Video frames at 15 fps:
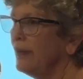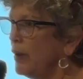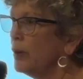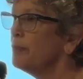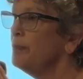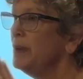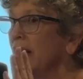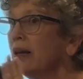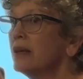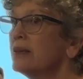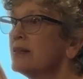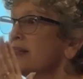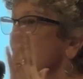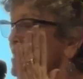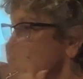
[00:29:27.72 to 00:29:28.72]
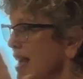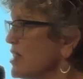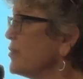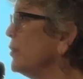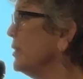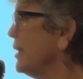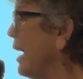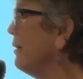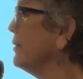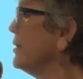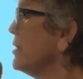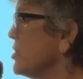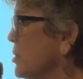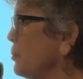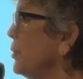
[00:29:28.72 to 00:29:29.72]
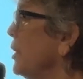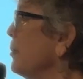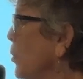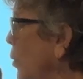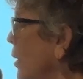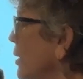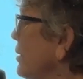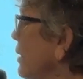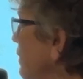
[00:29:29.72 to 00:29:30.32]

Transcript: and they're being successful now in the Supreme Court